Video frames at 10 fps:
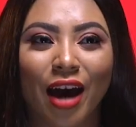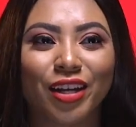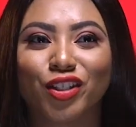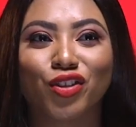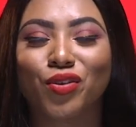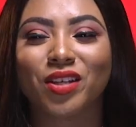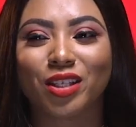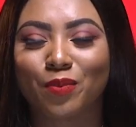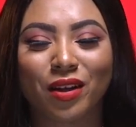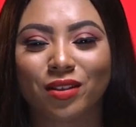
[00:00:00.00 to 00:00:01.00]
I need to do
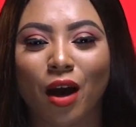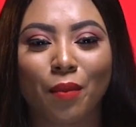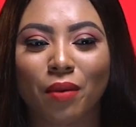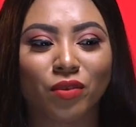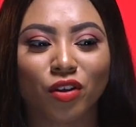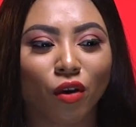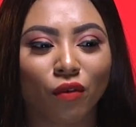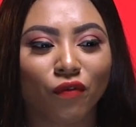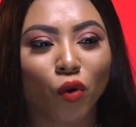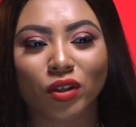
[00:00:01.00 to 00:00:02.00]
this by the time I'm,
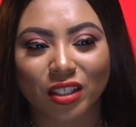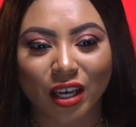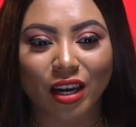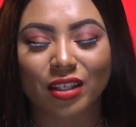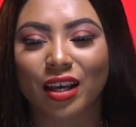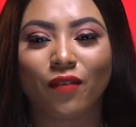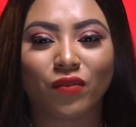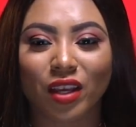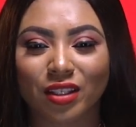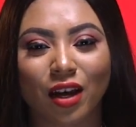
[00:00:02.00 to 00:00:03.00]
40, I need to
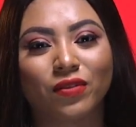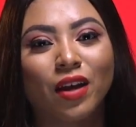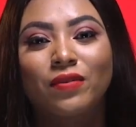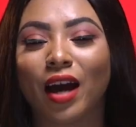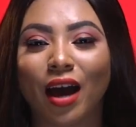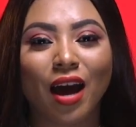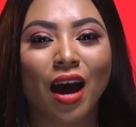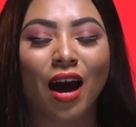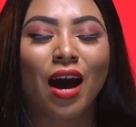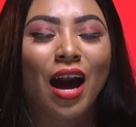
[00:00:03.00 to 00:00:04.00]
have this, I have to have that.
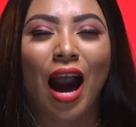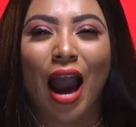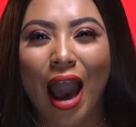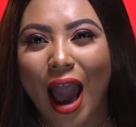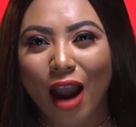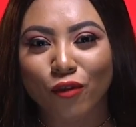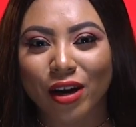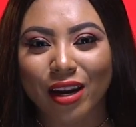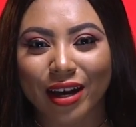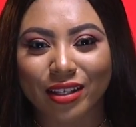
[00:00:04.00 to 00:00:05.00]
I
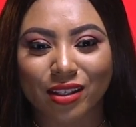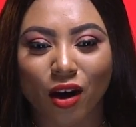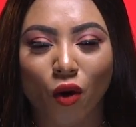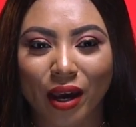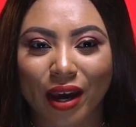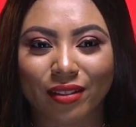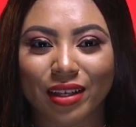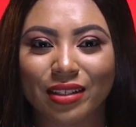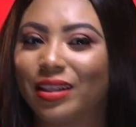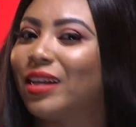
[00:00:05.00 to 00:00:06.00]
realized that, okay,
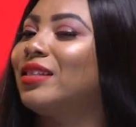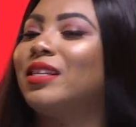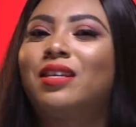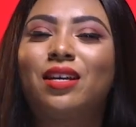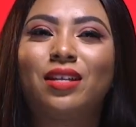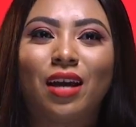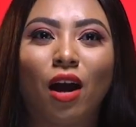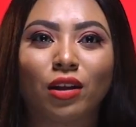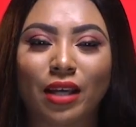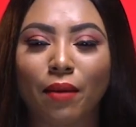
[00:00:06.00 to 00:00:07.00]
these things
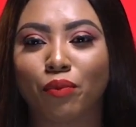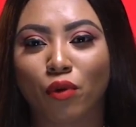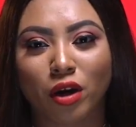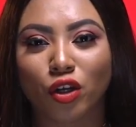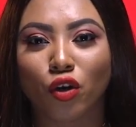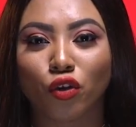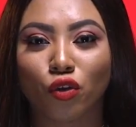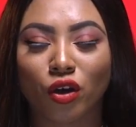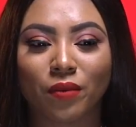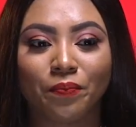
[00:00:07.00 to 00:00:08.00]
that are temporary,
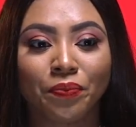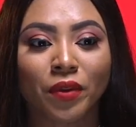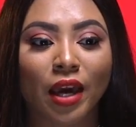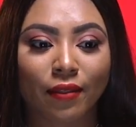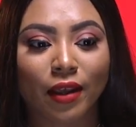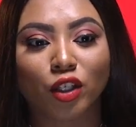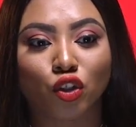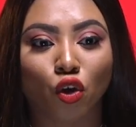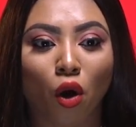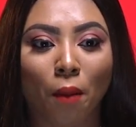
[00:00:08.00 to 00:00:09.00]
you can get
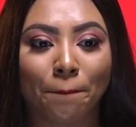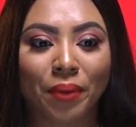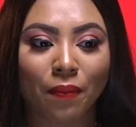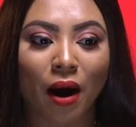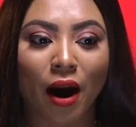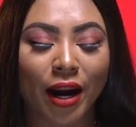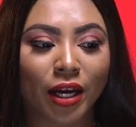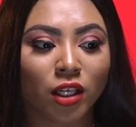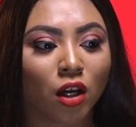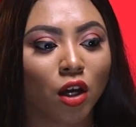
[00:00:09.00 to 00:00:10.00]
that job, be
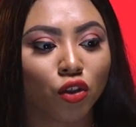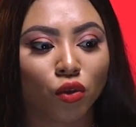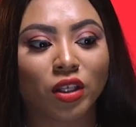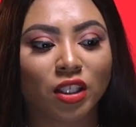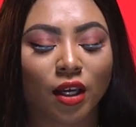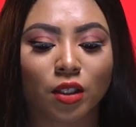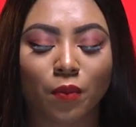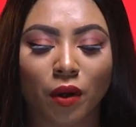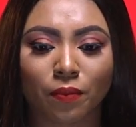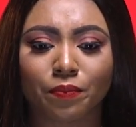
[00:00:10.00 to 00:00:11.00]
married, do these
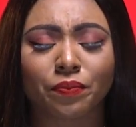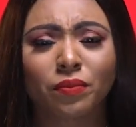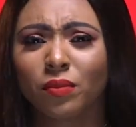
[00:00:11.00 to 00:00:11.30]
things, but